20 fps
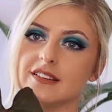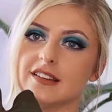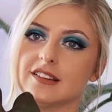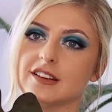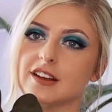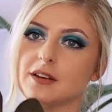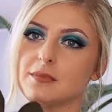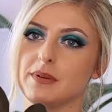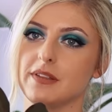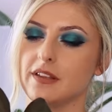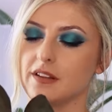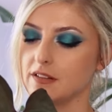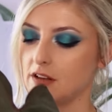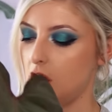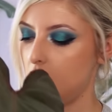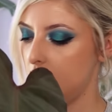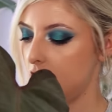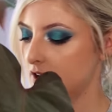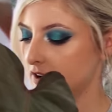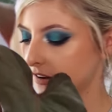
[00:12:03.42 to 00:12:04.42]
this is going to be the
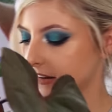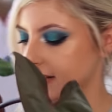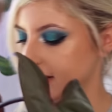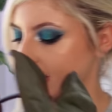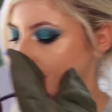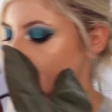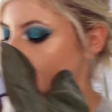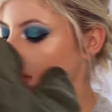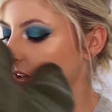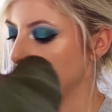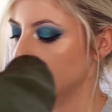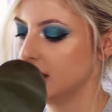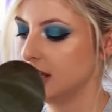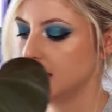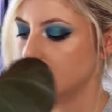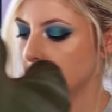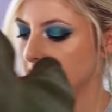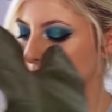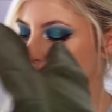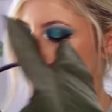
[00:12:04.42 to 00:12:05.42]
hardest thing ever.
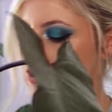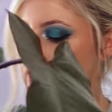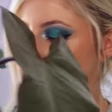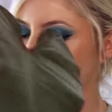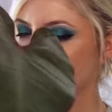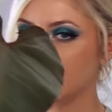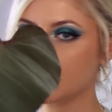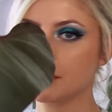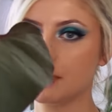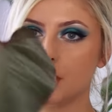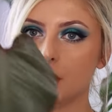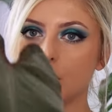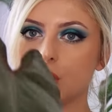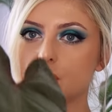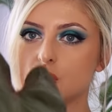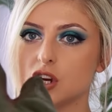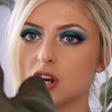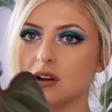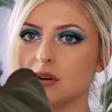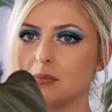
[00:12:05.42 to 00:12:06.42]
Let me try and like
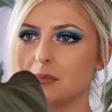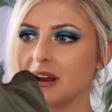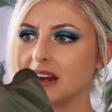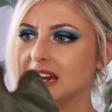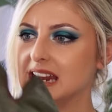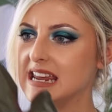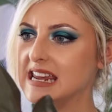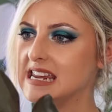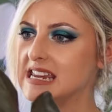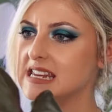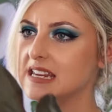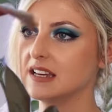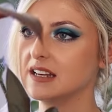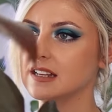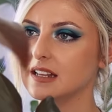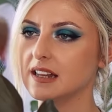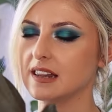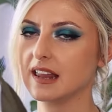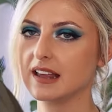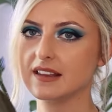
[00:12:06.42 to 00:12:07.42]
perch it on my knee
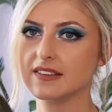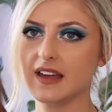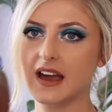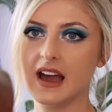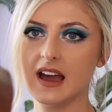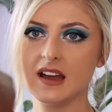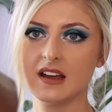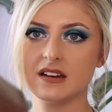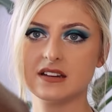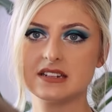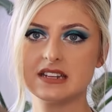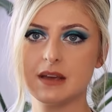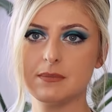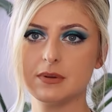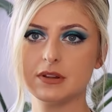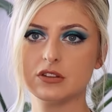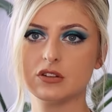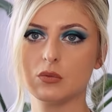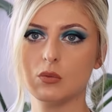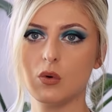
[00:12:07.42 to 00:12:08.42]
like that and tip
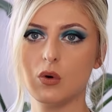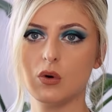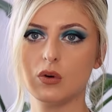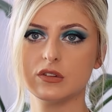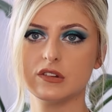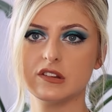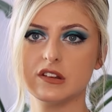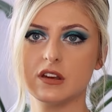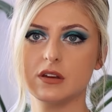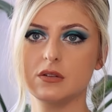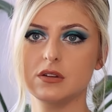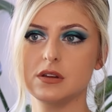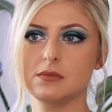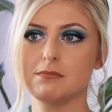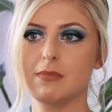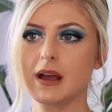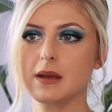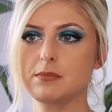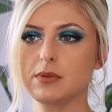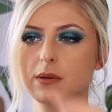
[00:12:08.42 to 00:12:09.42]
it towards you. You
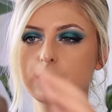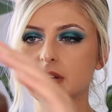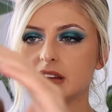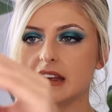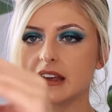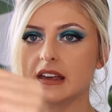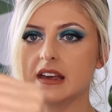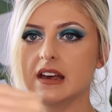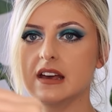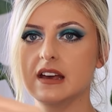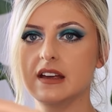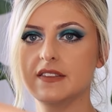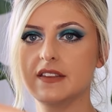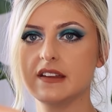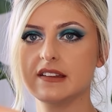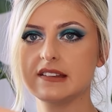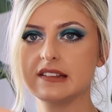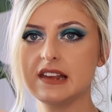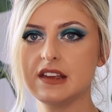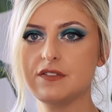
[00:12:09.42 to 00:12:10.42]
might be able to say,
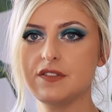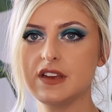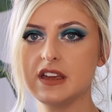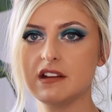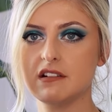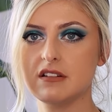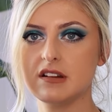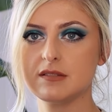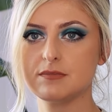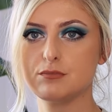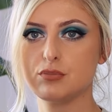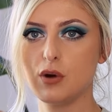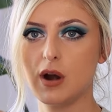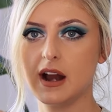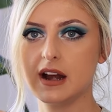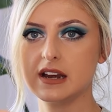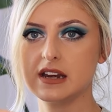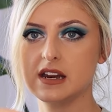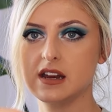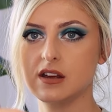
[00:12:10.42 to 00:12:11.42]
this leaf here is
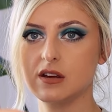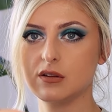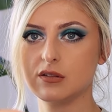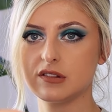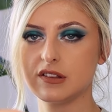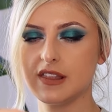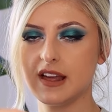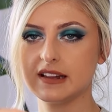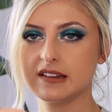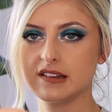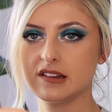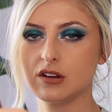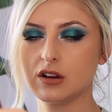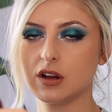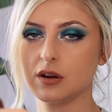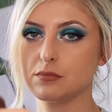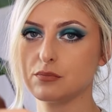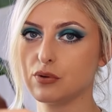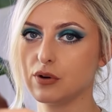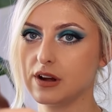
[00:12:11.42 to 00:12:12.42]
brand new, so that's
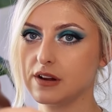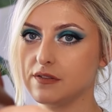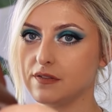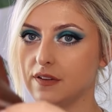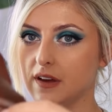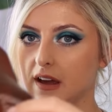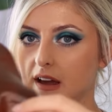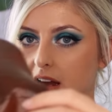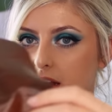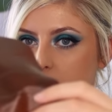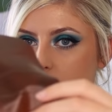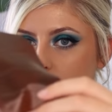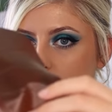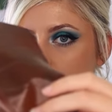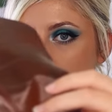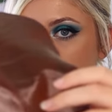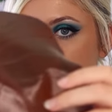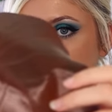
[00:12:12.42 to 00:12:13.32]
looking pretty fit. I don't